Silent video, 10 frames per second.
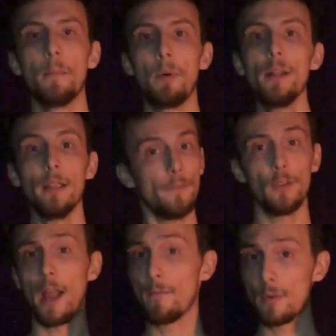But if
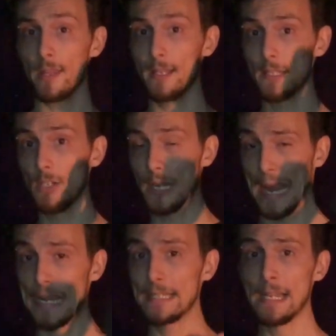you have one of these in your
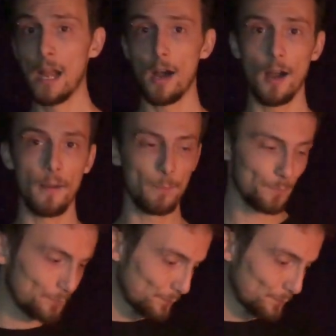case, and